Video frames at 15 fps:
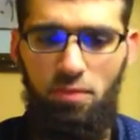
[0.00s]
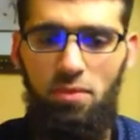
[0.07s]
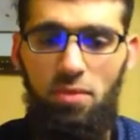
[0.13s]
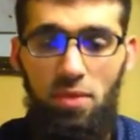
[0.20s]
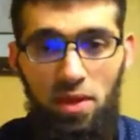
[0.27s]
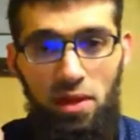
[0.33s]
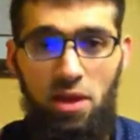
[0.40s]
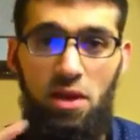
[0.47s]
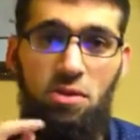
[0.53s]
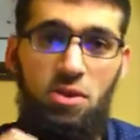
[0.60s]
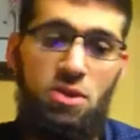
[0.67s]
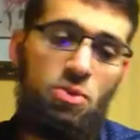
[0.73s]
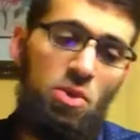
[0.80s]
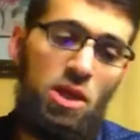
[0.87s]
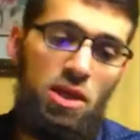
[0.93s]
Here is
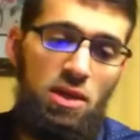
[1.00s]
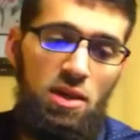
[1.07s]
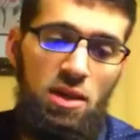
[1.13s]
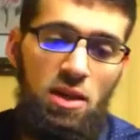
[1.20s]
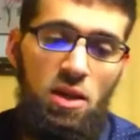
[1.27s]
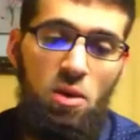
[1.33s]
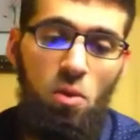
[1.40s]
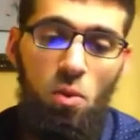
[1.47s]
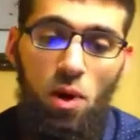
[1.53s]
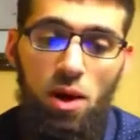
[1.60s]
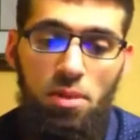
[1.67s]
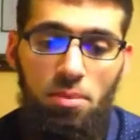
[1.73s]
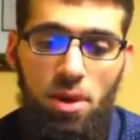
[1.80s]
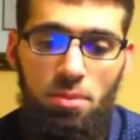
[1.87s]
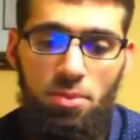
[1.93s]
what one
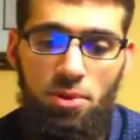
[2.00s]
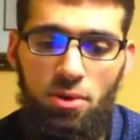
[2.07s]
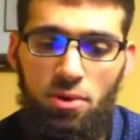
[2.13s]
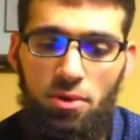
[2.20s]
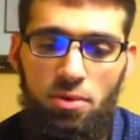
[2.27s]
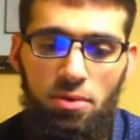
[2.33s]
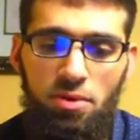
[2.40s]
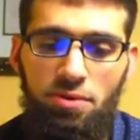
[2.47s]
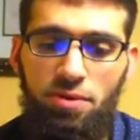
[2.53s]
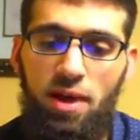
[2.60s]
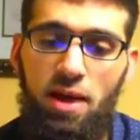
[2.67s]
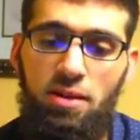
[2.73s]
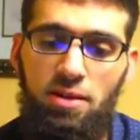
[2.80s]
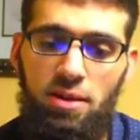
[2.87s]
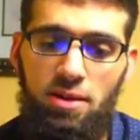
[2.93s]
member
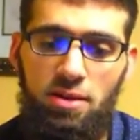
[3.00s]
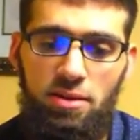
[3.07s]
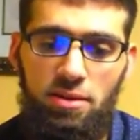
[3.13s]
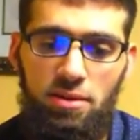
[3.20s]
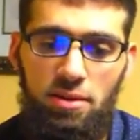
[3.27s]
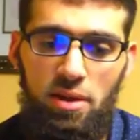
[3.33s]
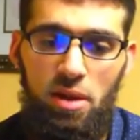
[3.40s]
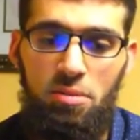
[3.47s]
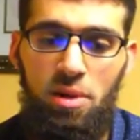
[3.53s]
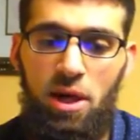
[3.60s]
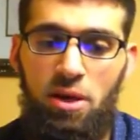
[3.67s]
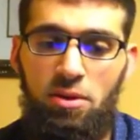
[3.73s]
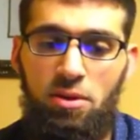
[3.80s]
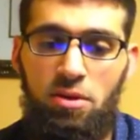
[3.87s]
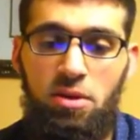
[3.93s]
reflected
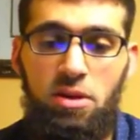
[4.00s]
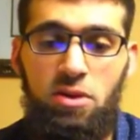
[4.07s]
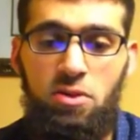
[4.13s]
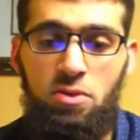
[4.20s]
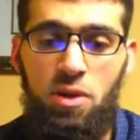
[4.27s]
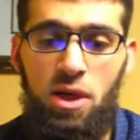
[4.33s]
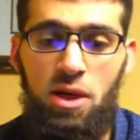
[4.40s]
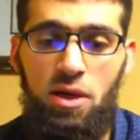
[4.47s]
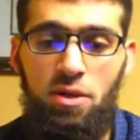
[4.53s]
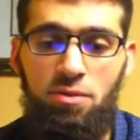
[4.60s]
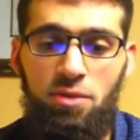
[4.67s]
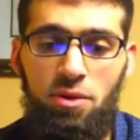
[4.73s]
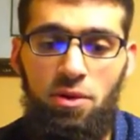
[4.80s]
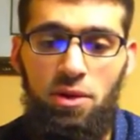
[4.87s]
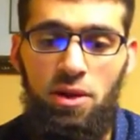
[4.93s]
about this way of
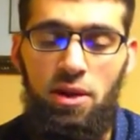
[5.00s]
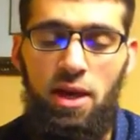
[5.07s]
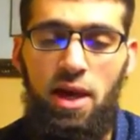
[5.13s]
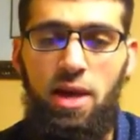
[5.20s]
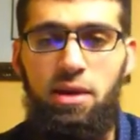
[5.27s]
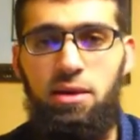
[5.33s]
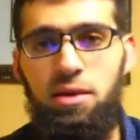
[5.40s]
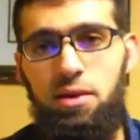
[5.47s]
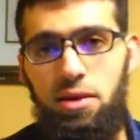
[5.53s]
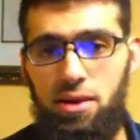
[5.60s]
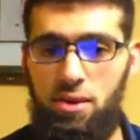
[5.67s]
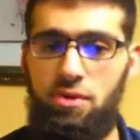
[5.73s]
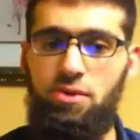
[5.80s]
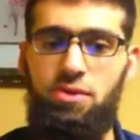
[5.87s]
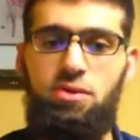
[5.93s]
looking at
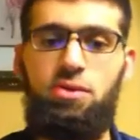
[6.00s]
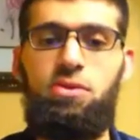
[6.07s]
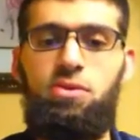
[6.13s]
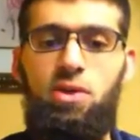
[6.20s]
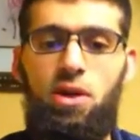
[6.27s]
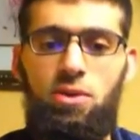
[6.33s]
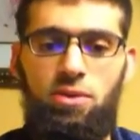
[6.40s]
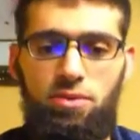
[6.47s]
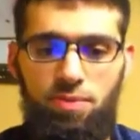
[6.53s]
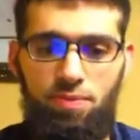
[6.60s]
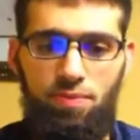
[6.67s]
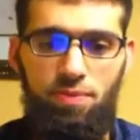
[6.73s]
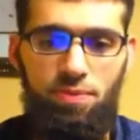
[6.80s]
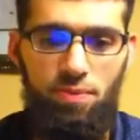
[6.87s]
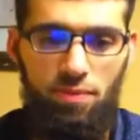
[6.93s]
his struggle.
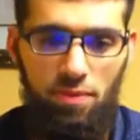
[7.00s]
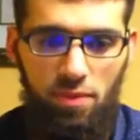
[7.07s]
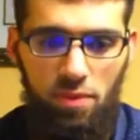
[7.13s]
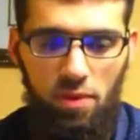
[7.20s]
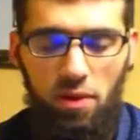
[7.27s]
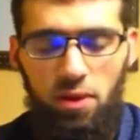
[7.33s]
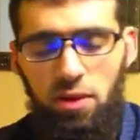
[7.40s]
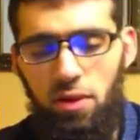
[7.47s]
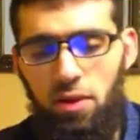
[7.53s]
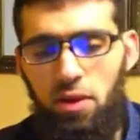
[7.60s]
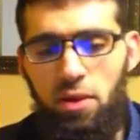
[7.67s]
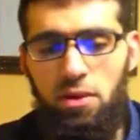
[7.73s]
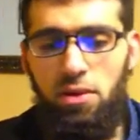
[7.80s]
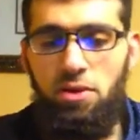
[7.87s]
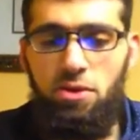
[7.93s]

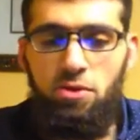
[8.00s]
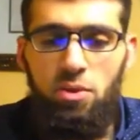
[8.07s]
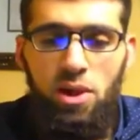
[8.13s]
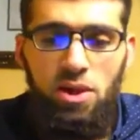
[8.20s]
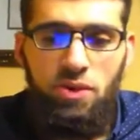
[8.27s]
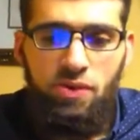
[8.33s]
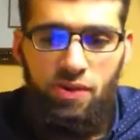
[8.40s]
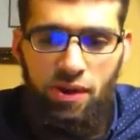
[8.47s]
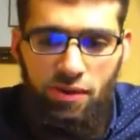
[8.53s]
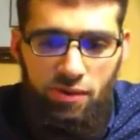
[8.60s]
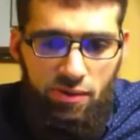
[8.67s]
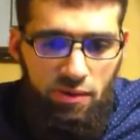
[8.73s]
This is what he says: